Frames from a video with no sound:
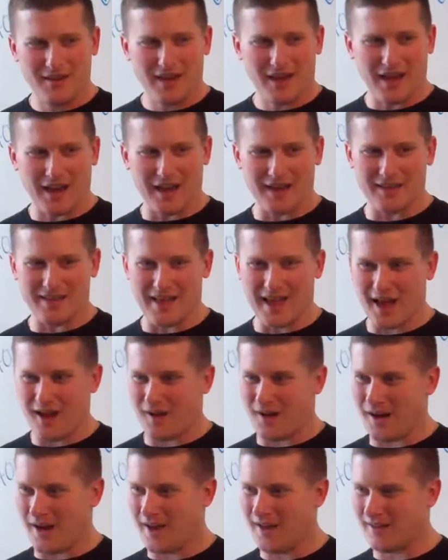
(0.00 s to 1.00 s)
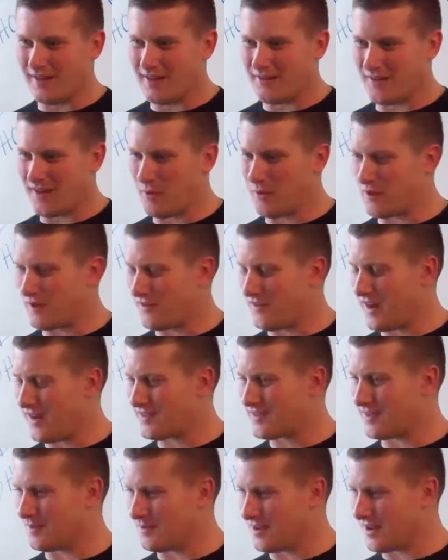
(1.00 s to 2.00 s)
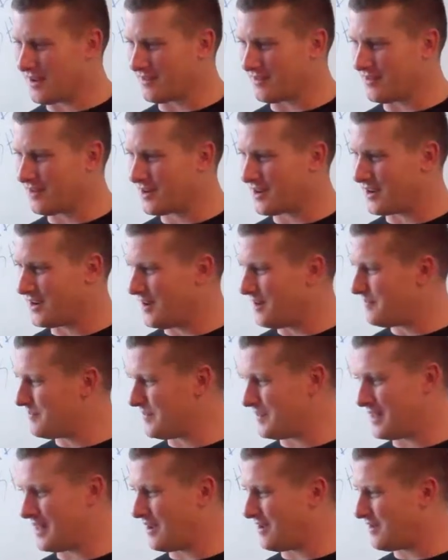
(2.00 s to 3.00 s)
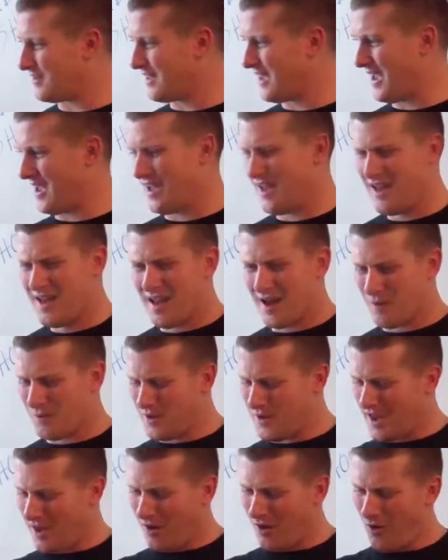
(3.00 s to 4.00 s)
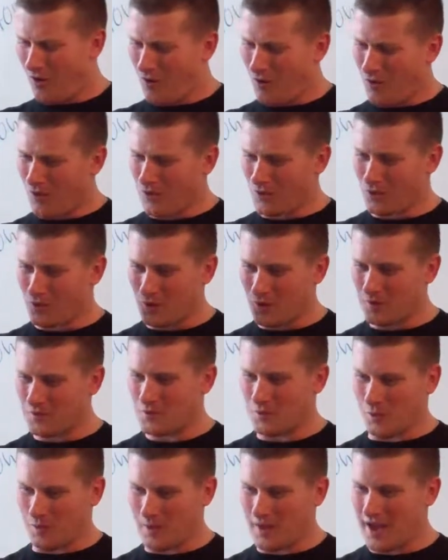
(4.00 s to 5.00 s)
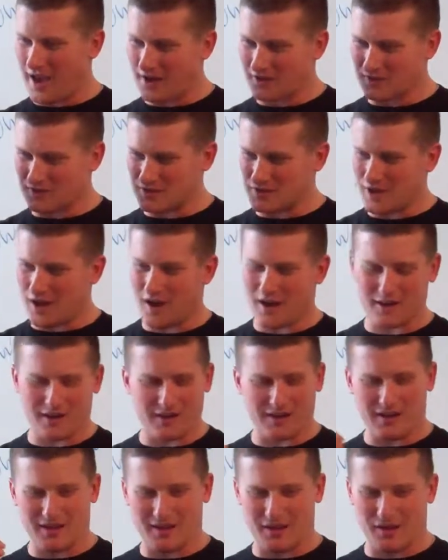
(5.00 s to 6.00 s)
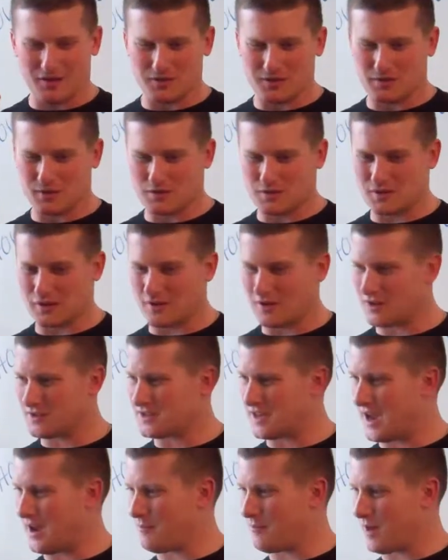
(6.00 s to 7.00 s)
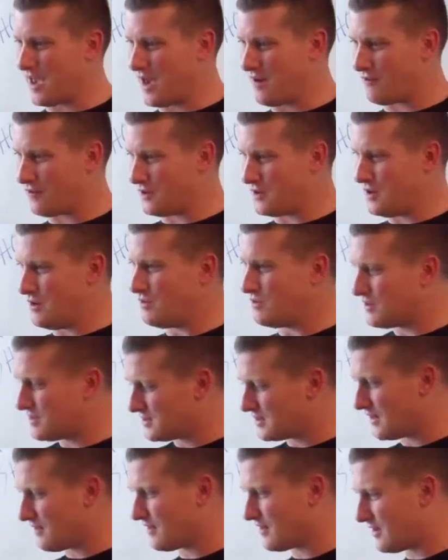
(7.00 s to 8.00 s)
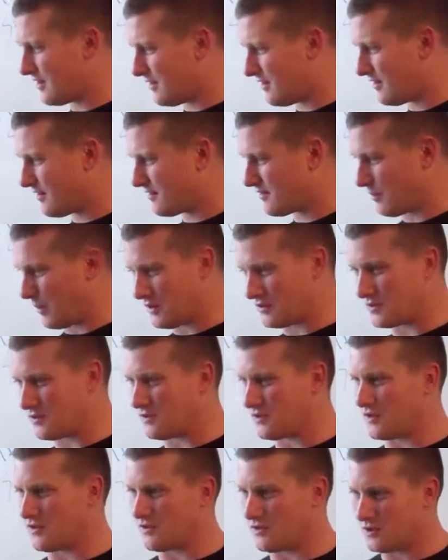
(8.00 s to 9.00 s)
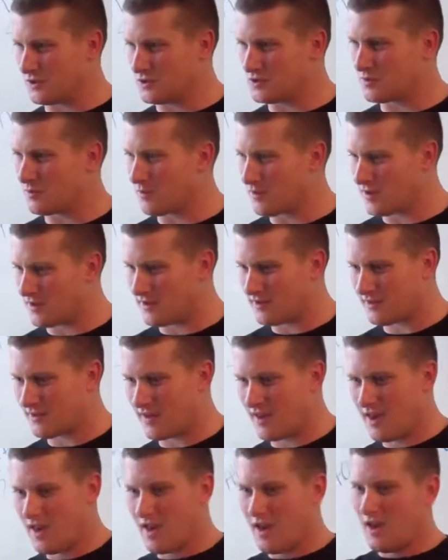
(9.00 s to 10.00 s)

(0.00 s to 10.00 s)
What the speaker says: And now, hell, if I want to find someone, I can look it up, and then, we got whole groups where we actually talk, to each other all the time. We have reunions every year, especially for the Fallujah Marines.